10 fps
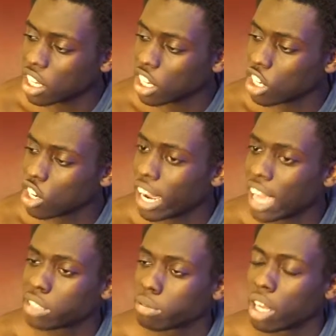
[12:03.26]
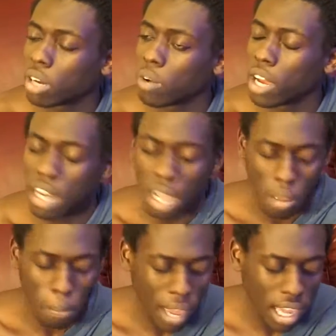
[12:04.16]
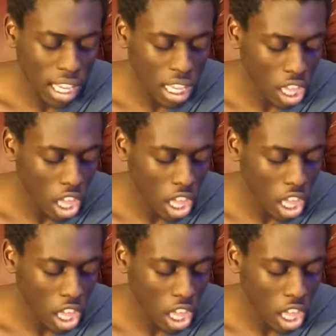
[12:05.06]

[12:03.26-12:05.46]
grasp on what many